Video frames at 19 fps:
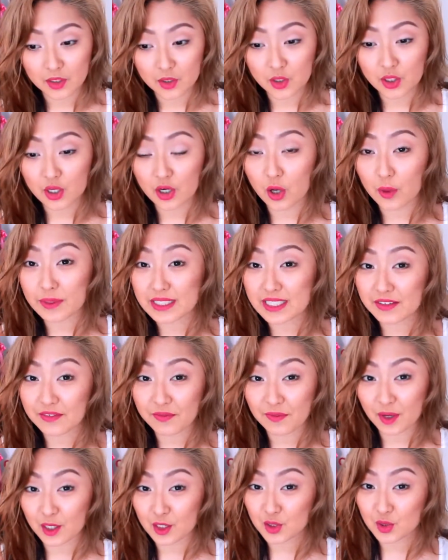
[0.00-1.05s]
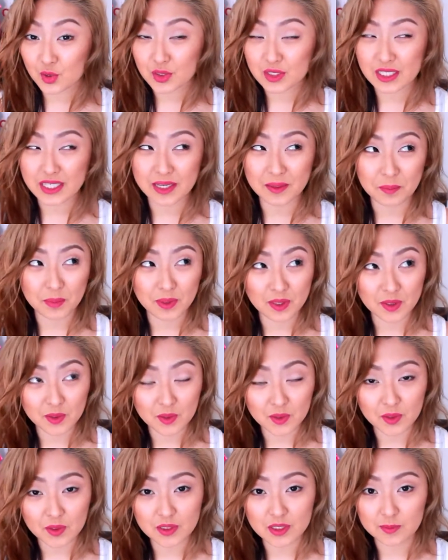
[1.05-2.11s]
You can always get facials and get
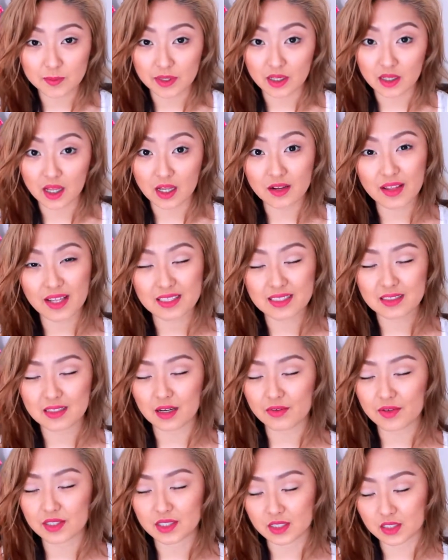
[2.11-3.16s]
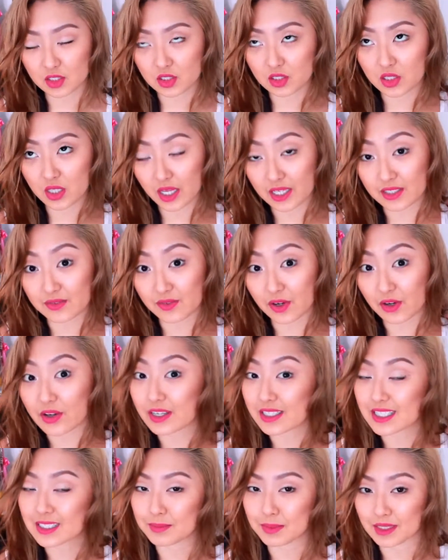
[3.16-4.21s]
peels, but a lot of that stuff is very
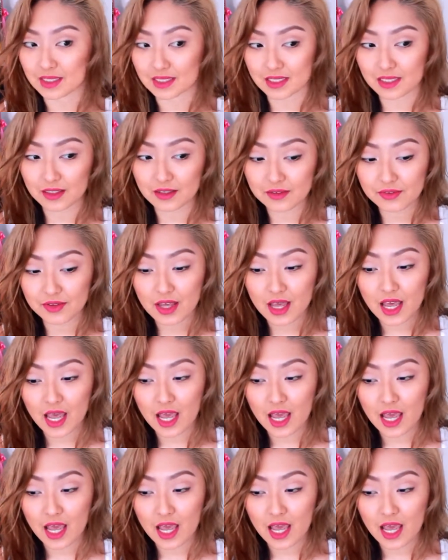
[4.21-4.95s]
expensive.